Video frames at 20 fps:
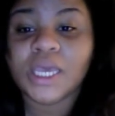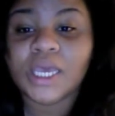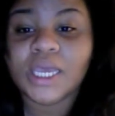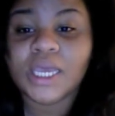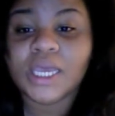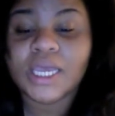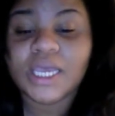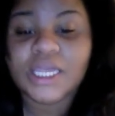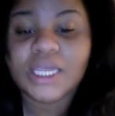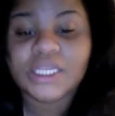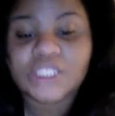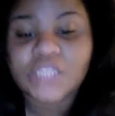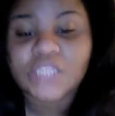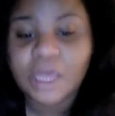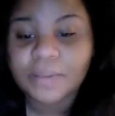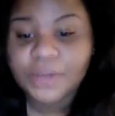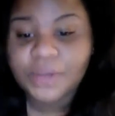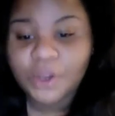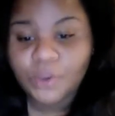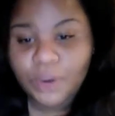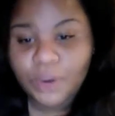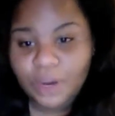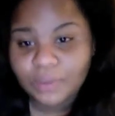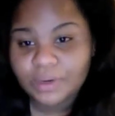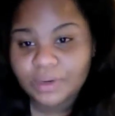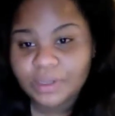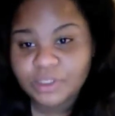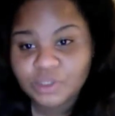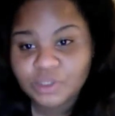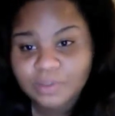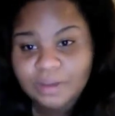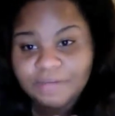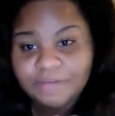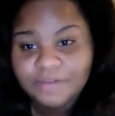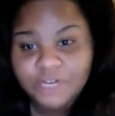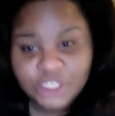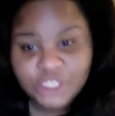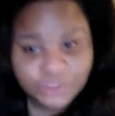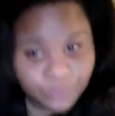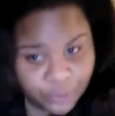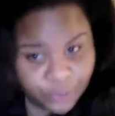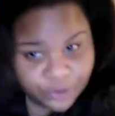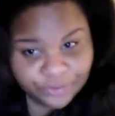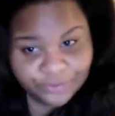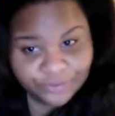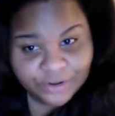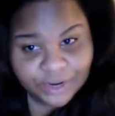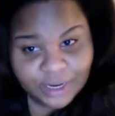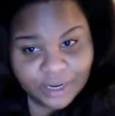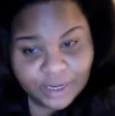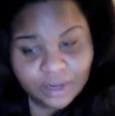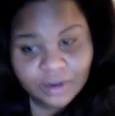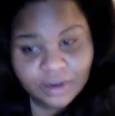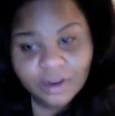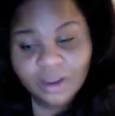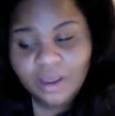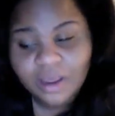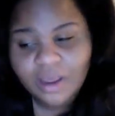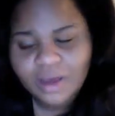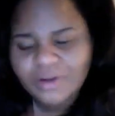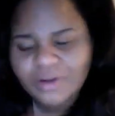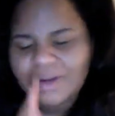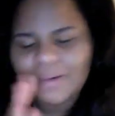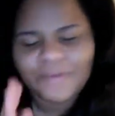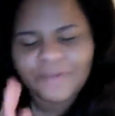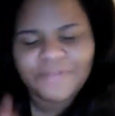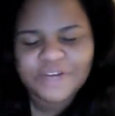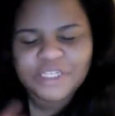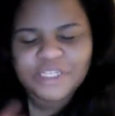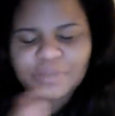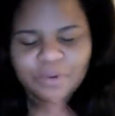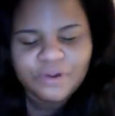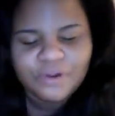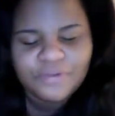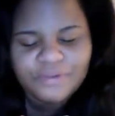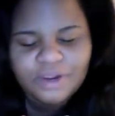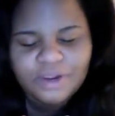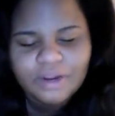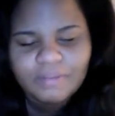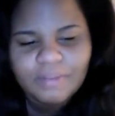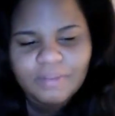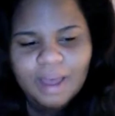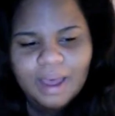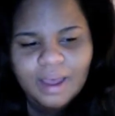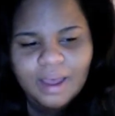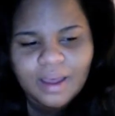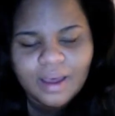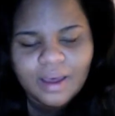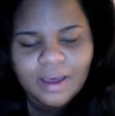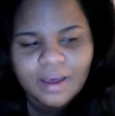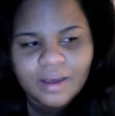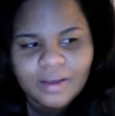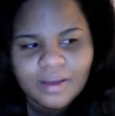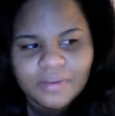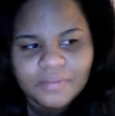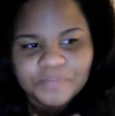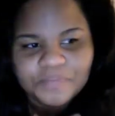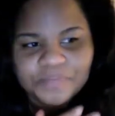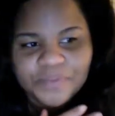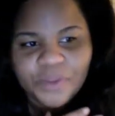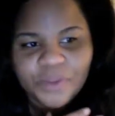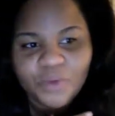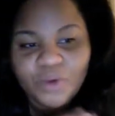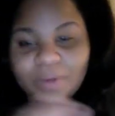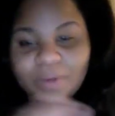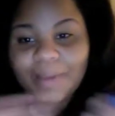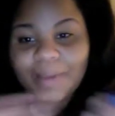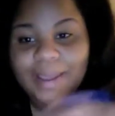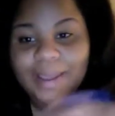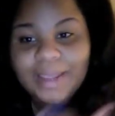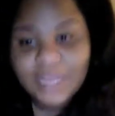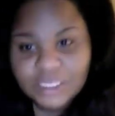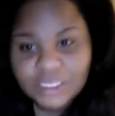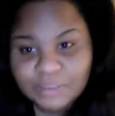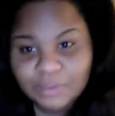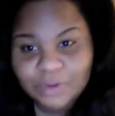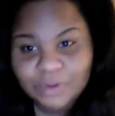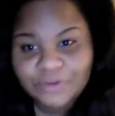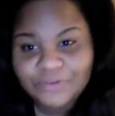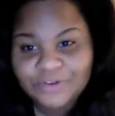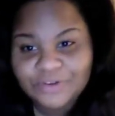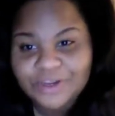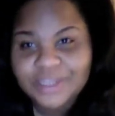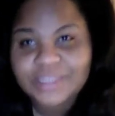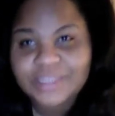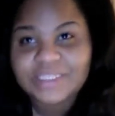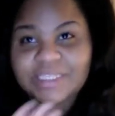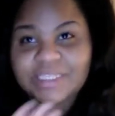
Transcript: He saw me around when I was with my first boyfriend. Not my first boyfriend, my one of my ex-boyfriends.